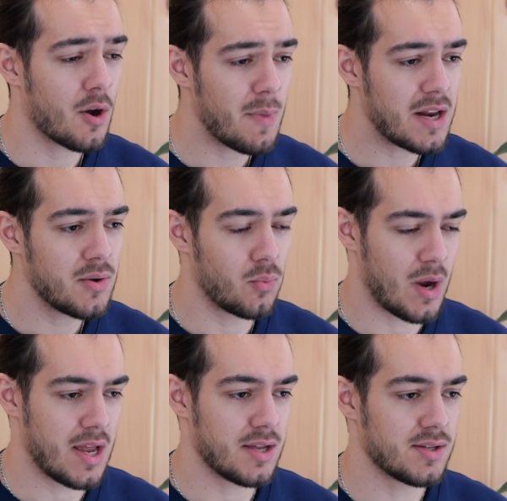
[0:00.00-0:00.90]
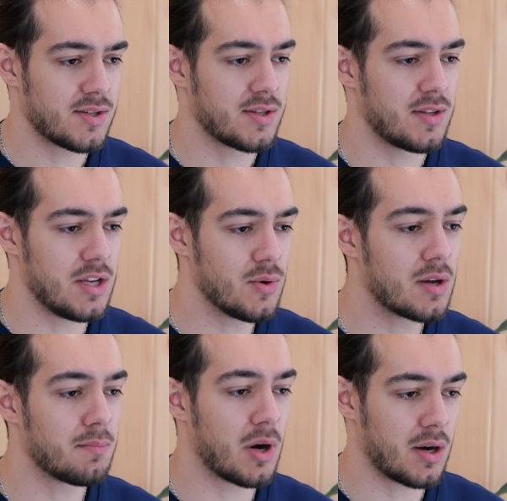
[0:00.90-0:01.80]
There are many ways that you
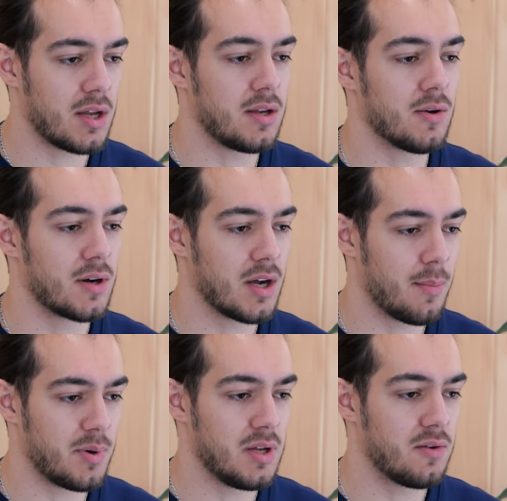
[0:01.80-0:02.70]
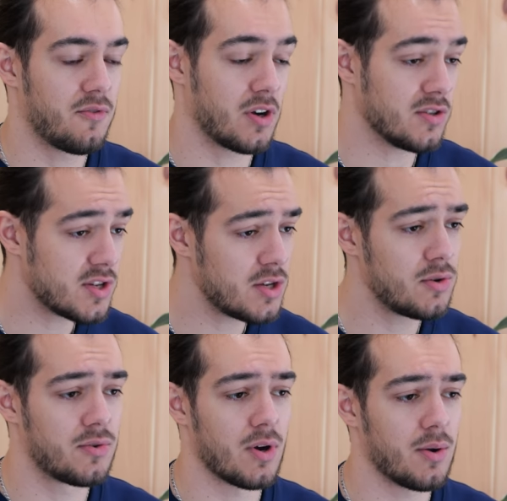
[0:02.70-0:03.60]
can market your company for
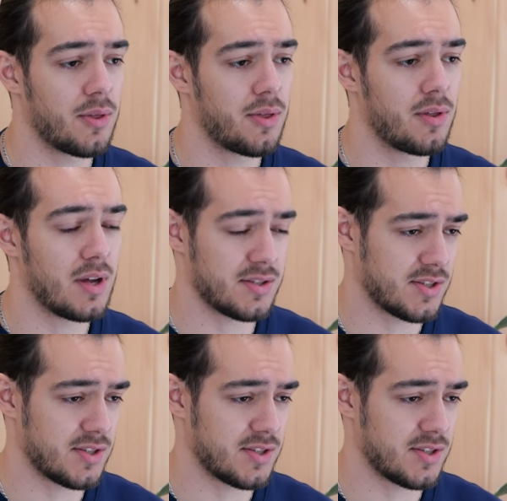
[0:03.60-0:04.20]
continued growth and